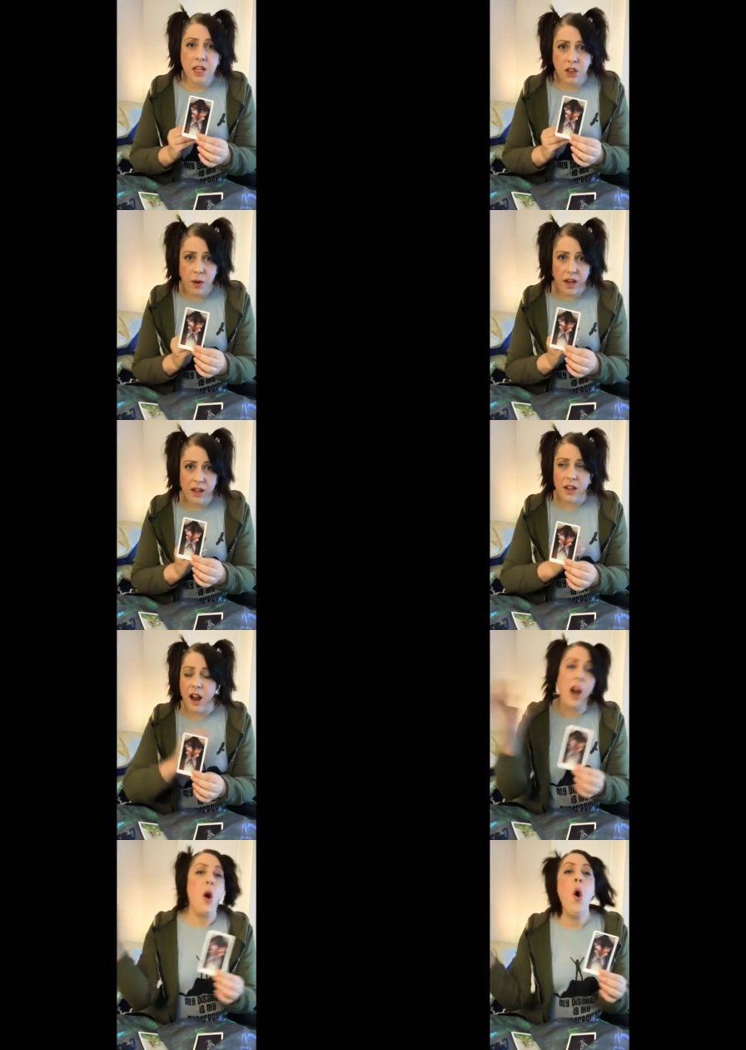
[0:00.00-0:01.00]
threatened.
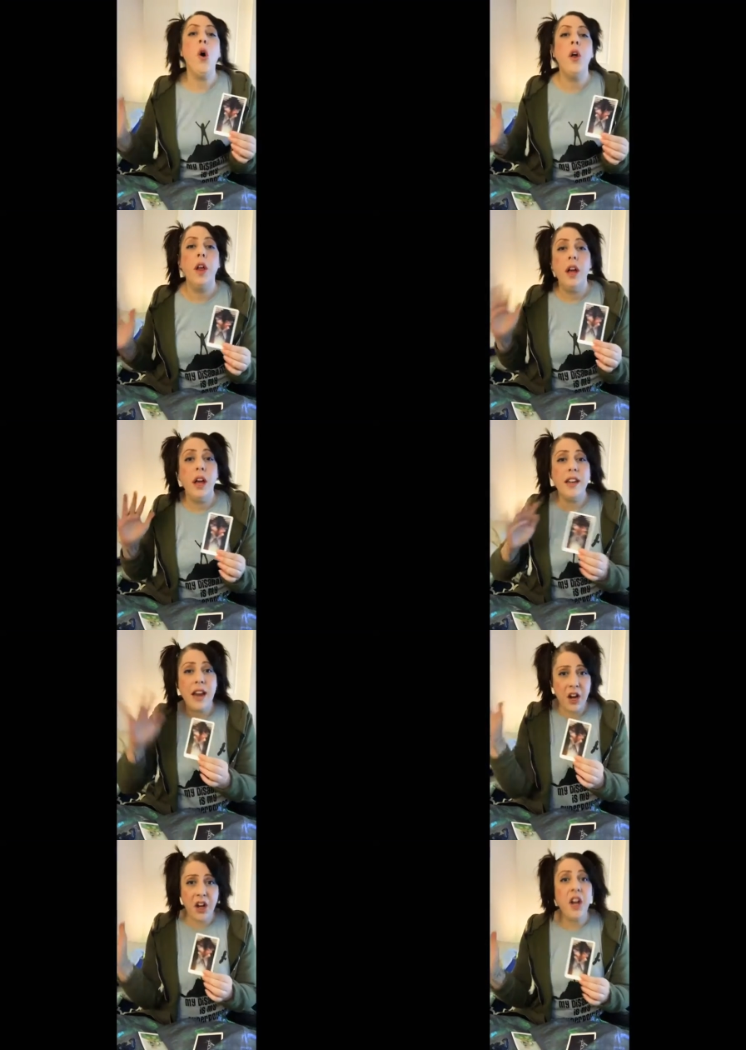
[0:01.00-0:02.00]
Our whole
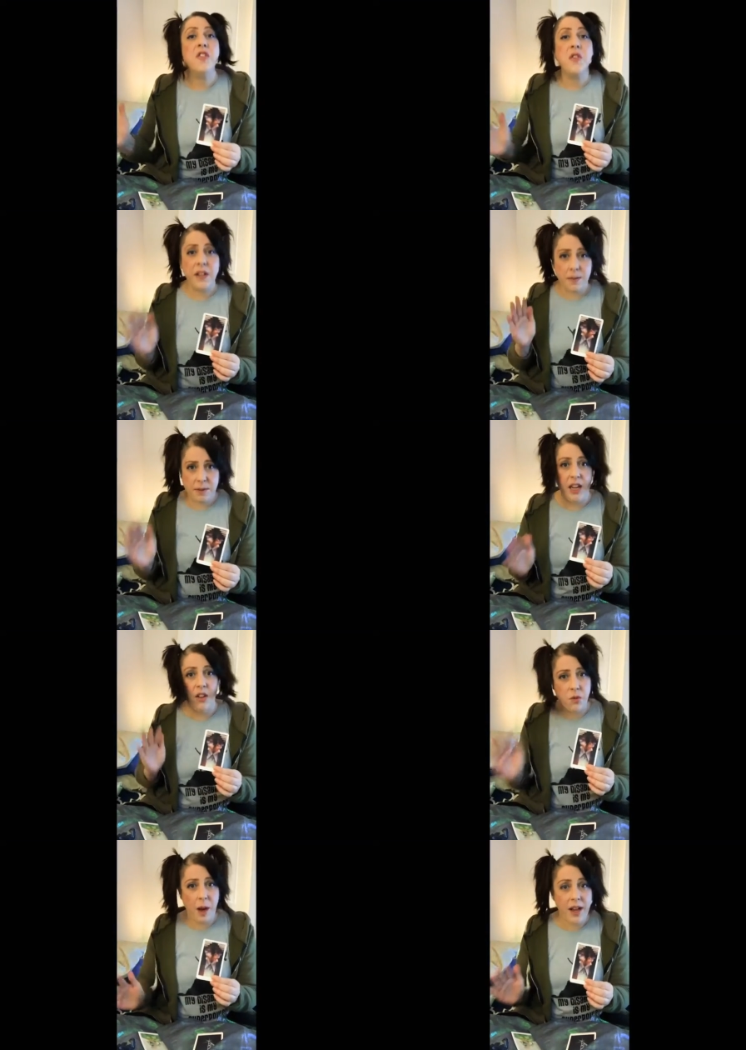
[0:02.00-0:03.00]
entire country is being
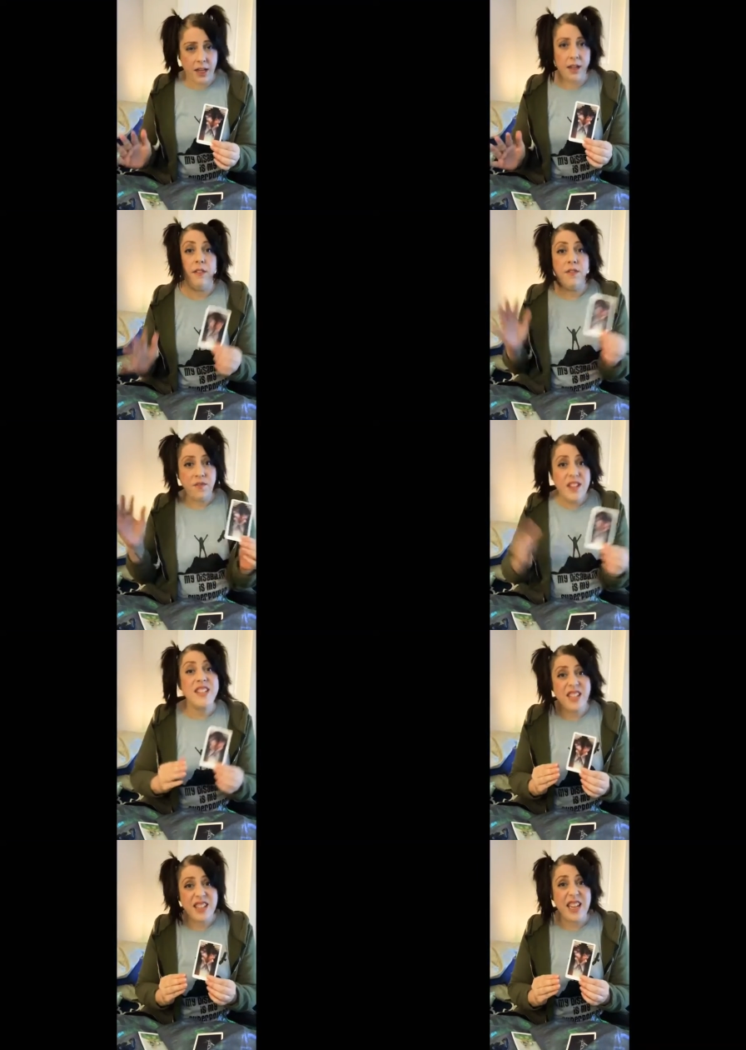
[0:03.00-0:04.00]
threatened
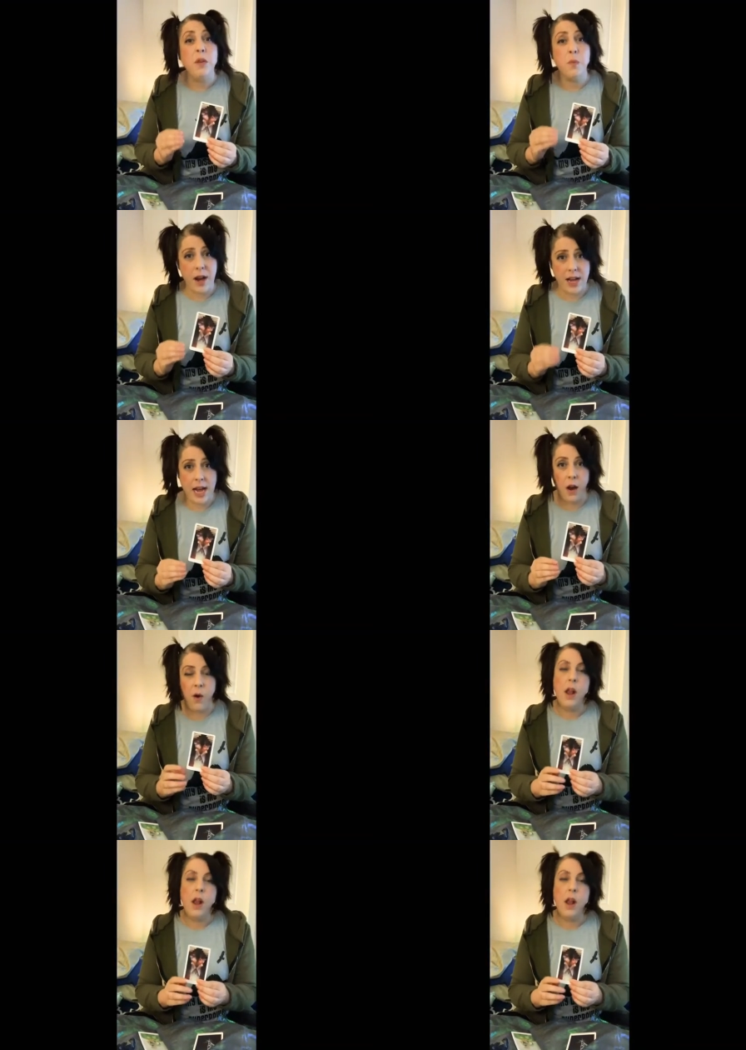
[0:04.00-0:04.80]
physically right now.